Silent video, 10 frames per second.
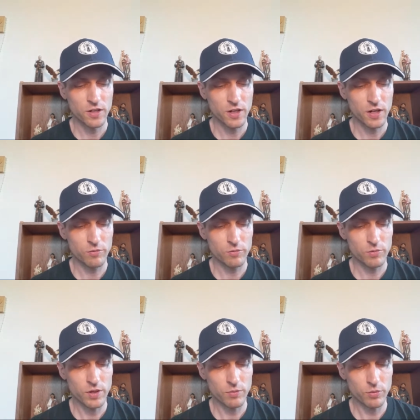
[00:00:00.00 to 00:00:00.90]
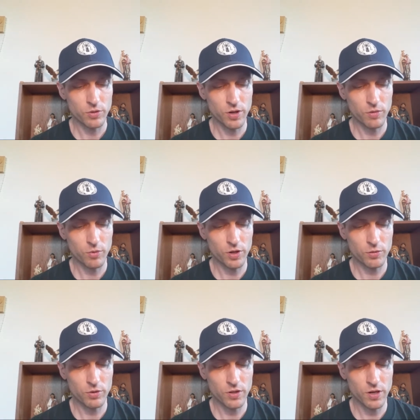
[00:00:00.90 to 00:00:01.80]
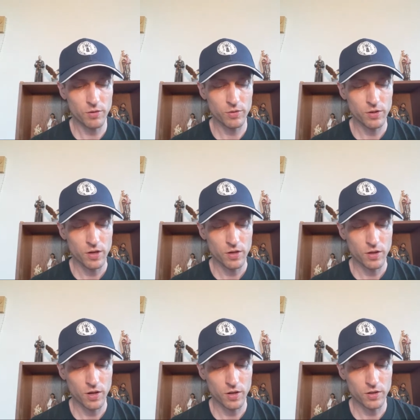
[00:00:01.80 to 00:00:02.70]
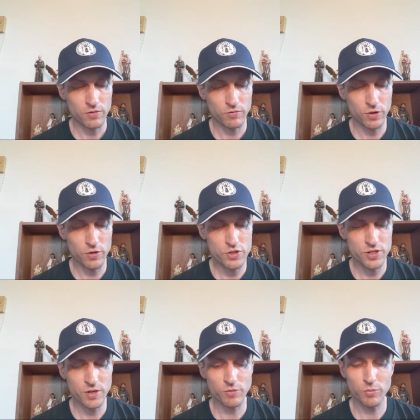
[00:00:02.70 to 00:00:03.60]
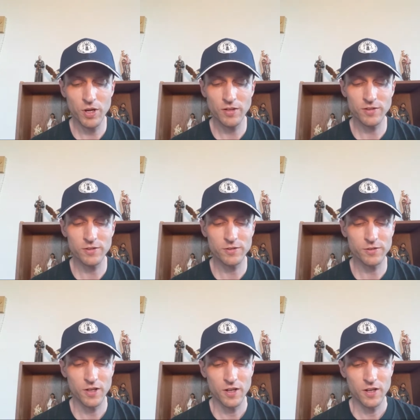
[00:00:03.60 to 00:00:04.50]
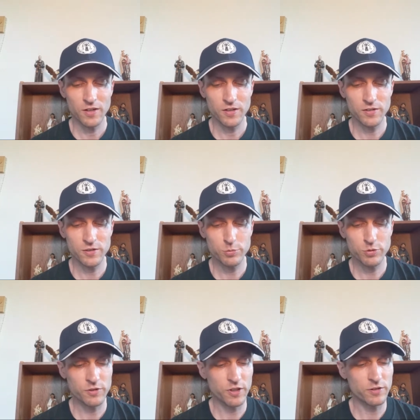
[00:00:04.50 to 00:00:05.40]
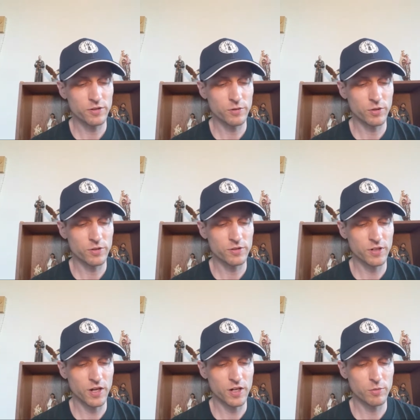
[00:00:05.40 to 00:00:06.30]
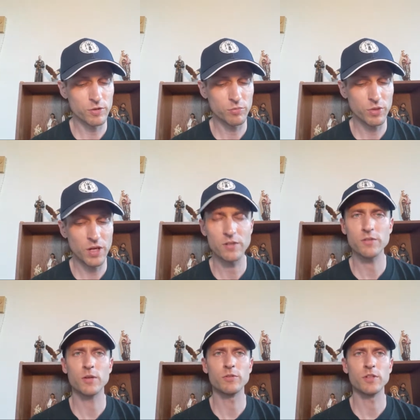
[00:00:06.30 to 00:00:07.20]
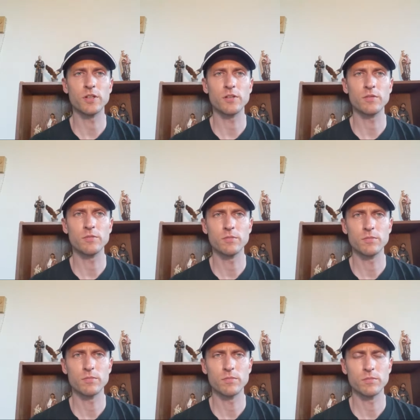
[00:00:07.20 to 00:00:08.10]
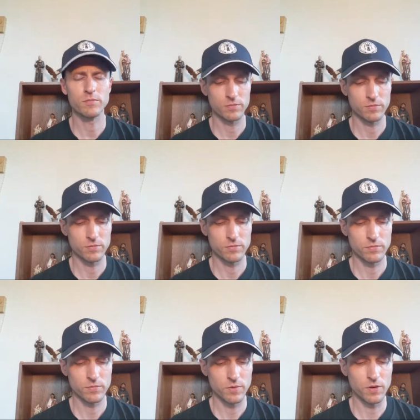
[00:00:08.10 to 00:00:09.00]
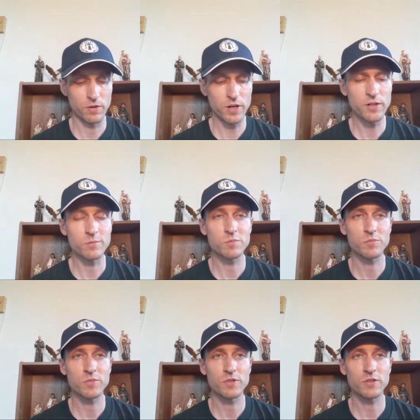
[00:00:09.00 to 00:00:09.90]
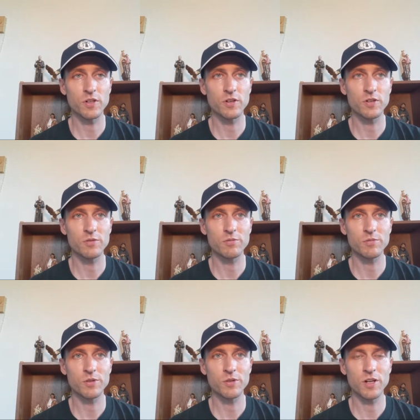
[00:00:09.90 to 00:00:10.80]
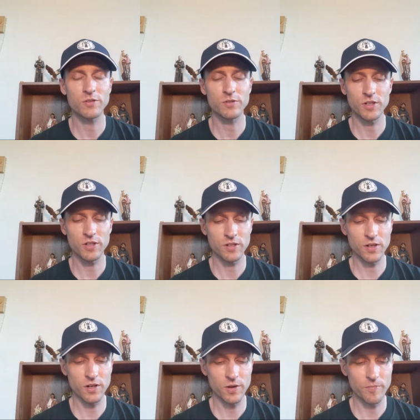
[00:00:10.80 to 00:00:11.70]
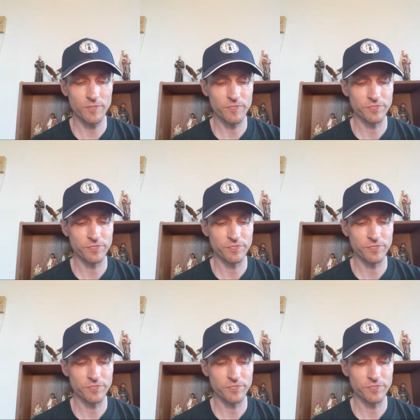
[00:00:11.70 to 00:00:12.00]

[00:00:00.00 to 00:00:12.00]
and it will not work without uh, conversion and repentance. This is precisely where the sacrament of penance comes in. All right. So you, you guys are gonna um,